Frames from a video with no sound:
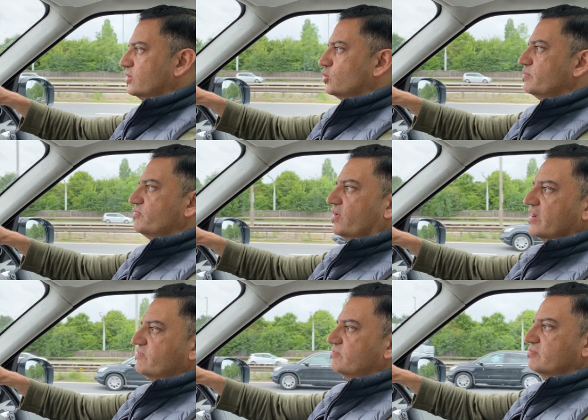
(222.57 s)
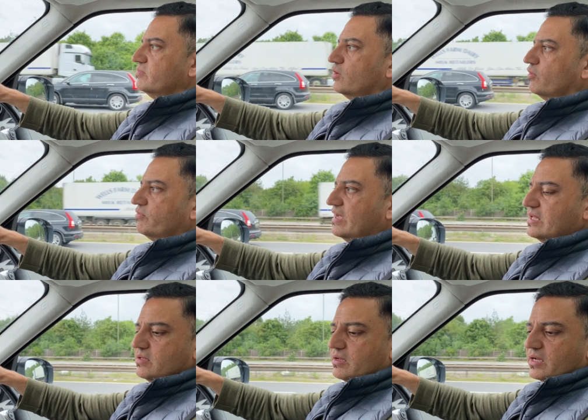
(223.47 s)
There could be five, you know,
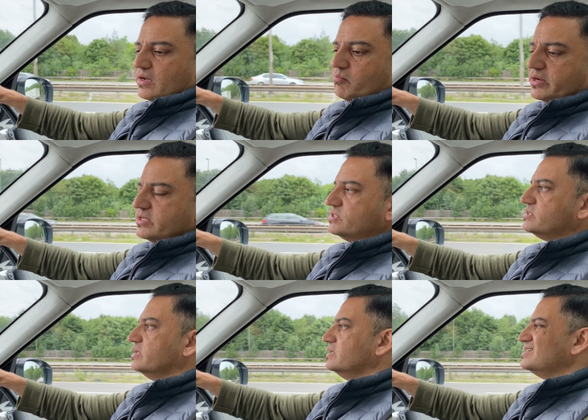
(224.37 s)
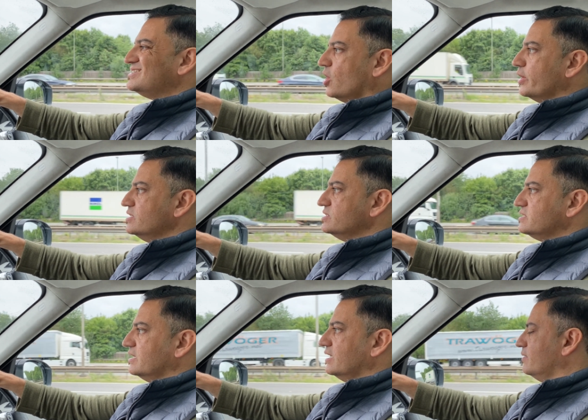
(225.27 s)
fairly uh, modest
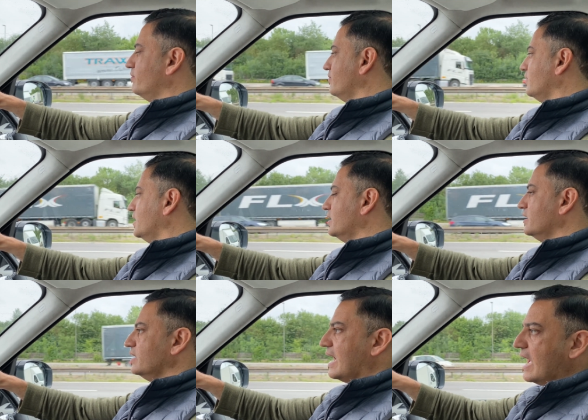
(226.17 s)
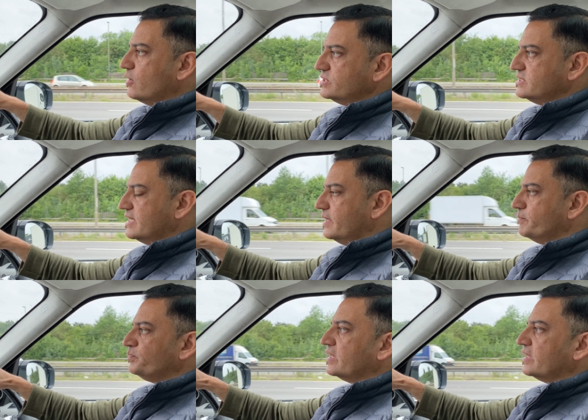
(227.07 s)
sized um, uh, houses there.